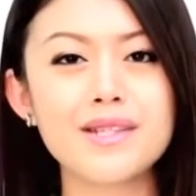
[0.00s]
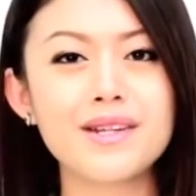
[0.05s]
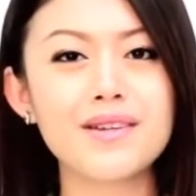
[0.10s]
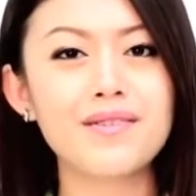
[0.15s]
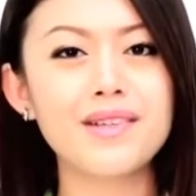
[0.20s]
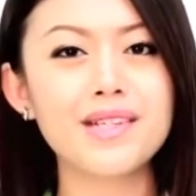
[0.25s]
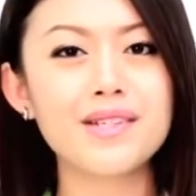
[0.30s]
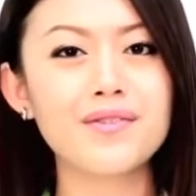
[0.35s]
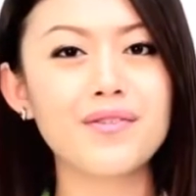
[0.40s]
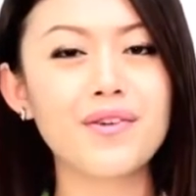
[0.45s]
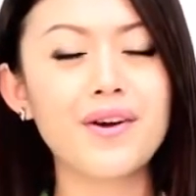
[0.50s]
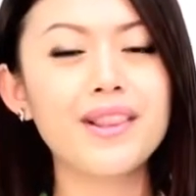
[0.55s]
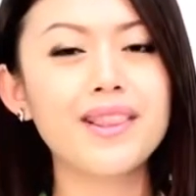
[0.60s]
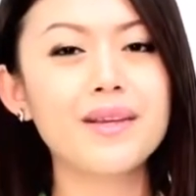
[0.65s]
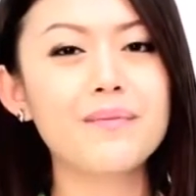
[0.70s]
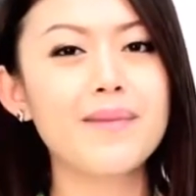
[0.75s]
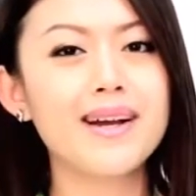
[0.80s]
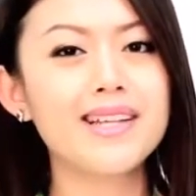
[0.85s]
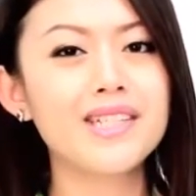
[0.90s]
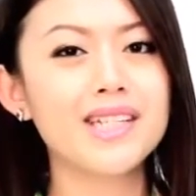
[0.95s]
service for
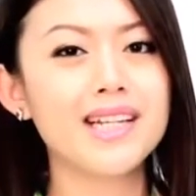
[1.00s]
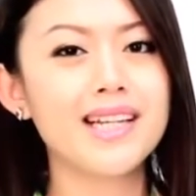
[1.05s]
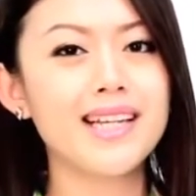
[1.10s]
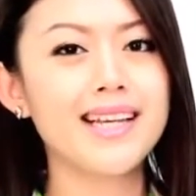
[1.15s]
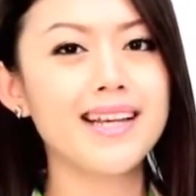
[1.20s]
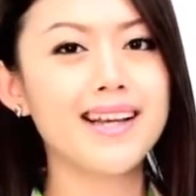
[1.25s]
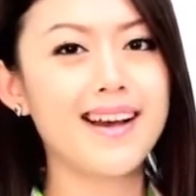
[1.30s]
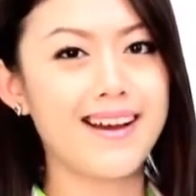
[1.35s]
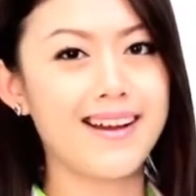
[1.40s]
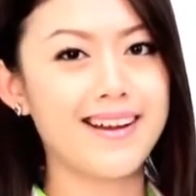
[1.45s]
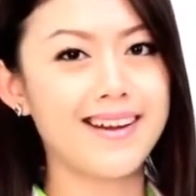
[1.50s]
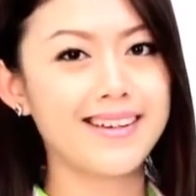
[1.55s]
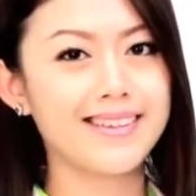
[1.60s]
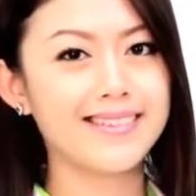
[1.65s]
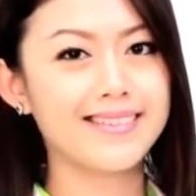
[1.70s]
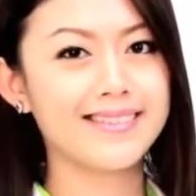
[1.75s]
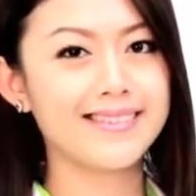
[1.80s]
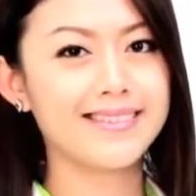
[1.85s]
the ManjaLink card.